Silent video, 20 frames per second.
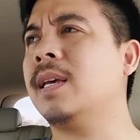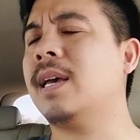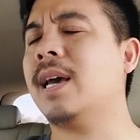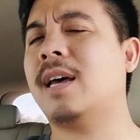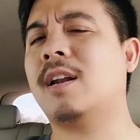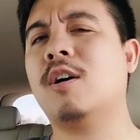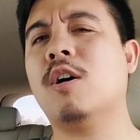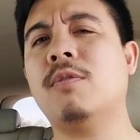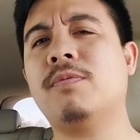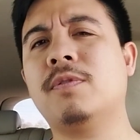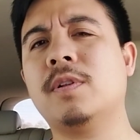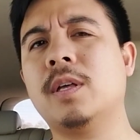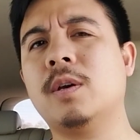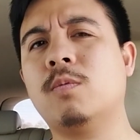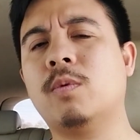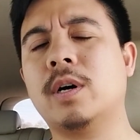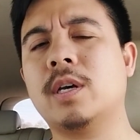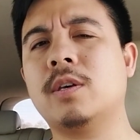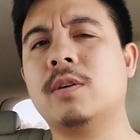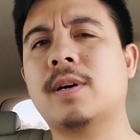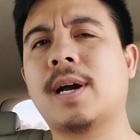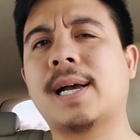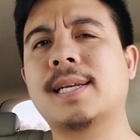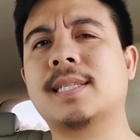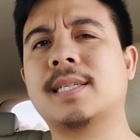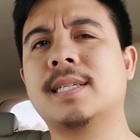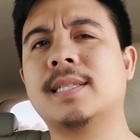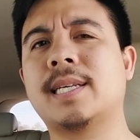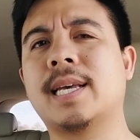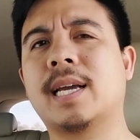And hopefully what you
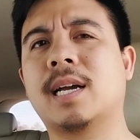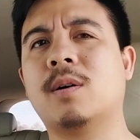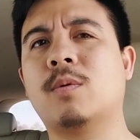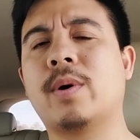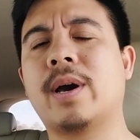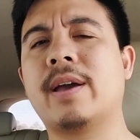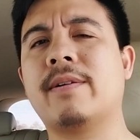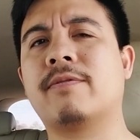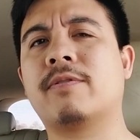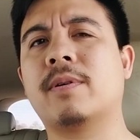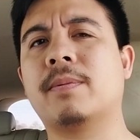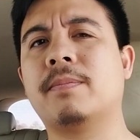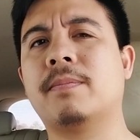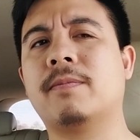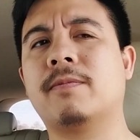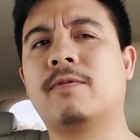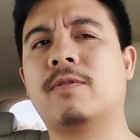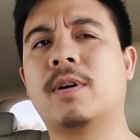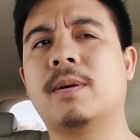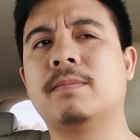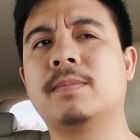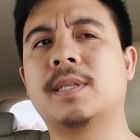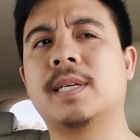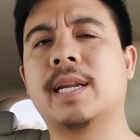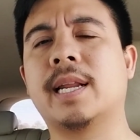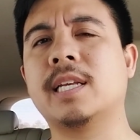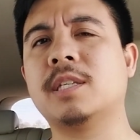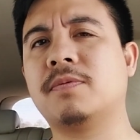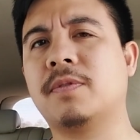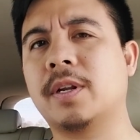guys can take away from
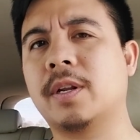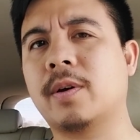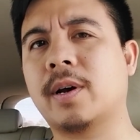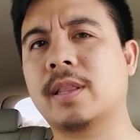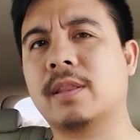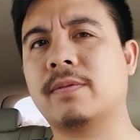today's video,